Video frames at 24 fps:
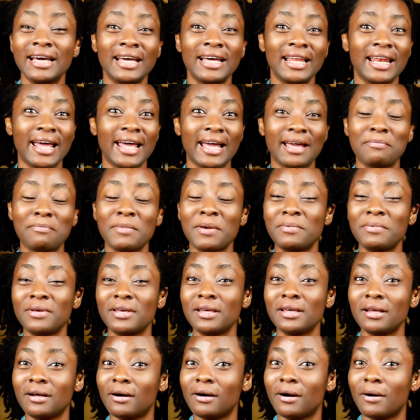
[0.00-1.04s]
Like maybe
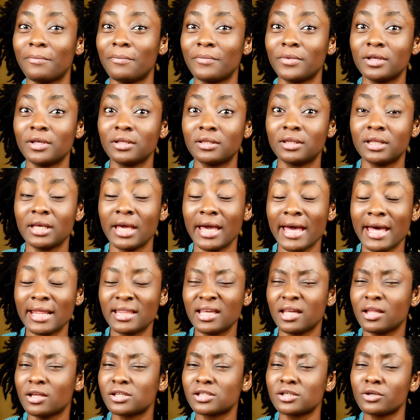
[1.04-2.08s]
the hair
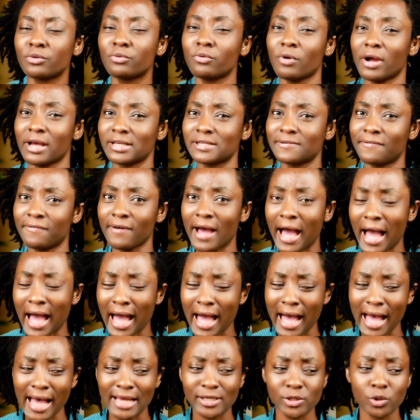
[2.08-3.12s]
there doesn't grow as
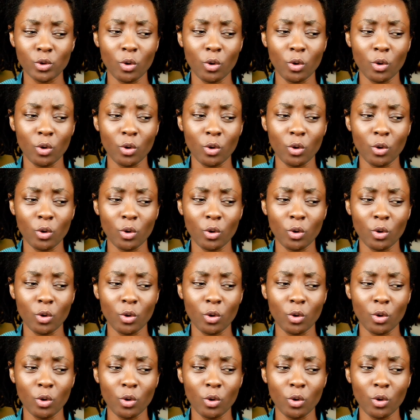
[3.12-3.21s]
fast,